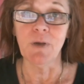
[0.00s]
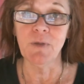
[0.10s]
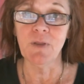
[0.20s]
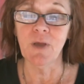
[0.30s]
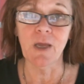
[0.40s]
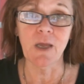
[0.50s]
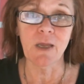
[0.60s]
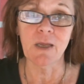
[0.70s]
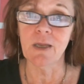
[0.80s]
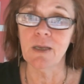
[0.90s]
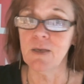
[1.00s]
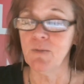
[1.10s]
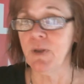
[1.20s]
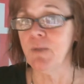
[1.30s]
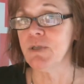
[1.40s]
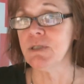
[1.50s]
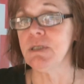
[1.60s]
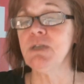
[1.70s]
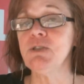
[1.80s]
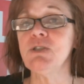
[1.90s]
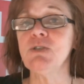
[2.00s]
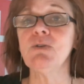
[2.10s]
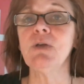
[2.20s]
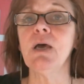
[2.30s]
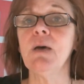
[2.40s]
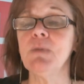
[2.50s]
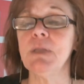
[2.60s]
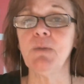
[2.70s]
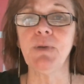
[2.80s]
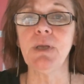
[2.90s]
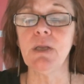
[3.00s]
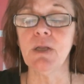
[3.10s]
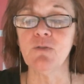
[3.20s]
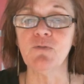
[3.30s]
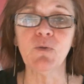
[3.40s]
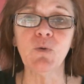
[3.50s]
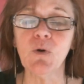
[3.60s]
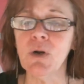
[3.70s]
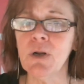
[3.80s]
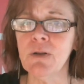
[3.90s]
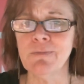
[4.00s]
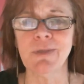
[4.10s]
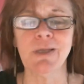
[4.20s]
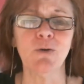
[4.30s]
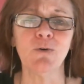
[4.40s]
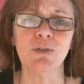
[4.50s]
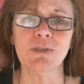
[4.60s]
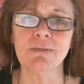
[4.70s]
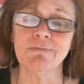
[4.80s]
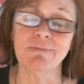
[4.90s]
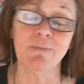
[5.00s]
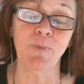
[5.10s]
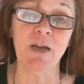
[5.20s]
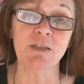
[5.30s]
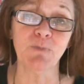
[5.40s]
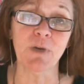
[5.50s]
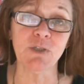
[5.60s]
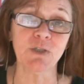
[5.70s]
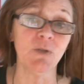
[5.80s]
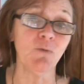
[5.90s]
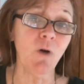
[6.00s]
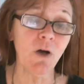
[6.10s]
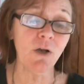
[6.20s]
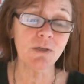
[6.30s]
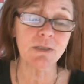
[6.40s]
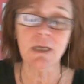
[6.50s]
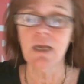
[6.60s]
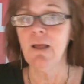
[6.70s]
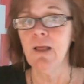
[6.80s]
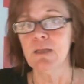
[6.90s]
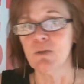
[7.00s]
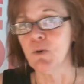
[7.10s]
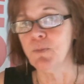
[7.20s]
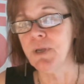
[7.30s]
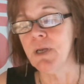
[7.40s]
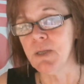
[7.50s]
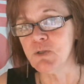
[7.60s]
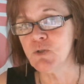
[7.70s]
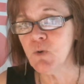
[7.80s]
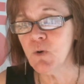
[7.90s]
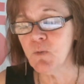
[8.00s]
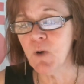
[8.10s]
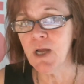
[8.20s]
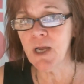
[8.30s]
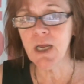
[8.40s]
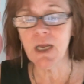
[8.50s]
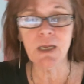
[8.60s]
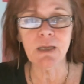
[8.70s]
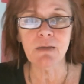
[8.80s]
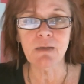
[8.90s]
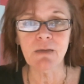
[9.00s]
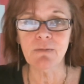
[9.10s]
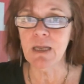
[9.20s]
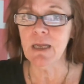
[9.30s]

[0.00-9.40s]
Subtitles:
Maybe they didn't pay much attention to them and they peed on the floor. And of course, backsplashed on the walls, little pee on the doorway,